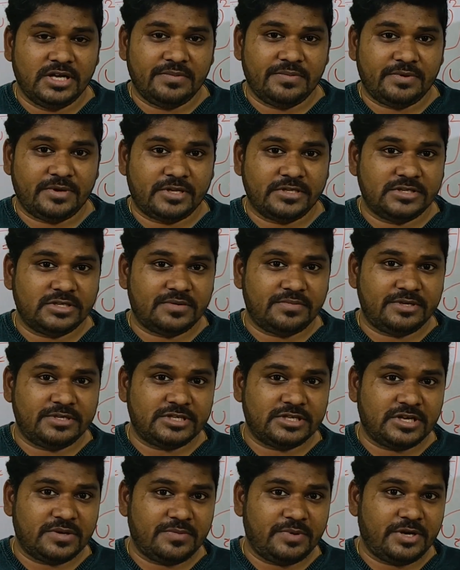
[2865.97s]
If
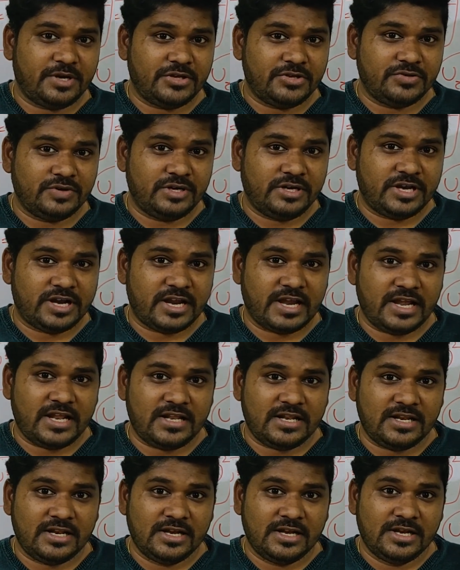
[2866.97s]
conservation of energy
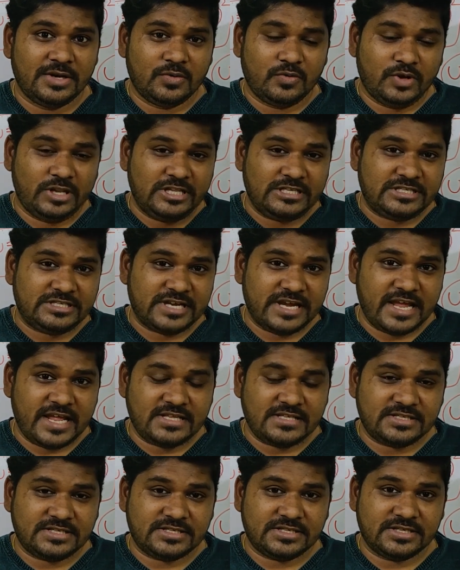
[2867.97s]
will
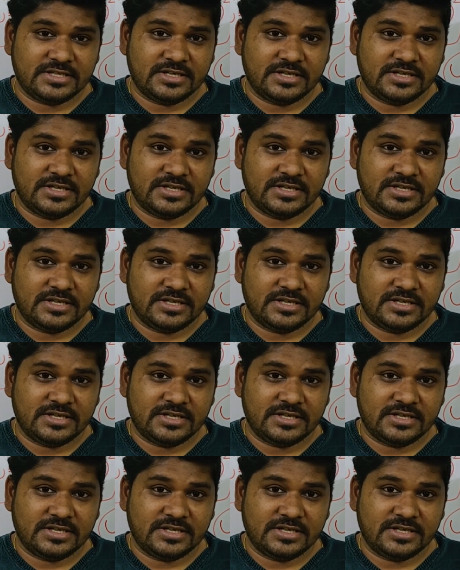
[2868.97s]
change.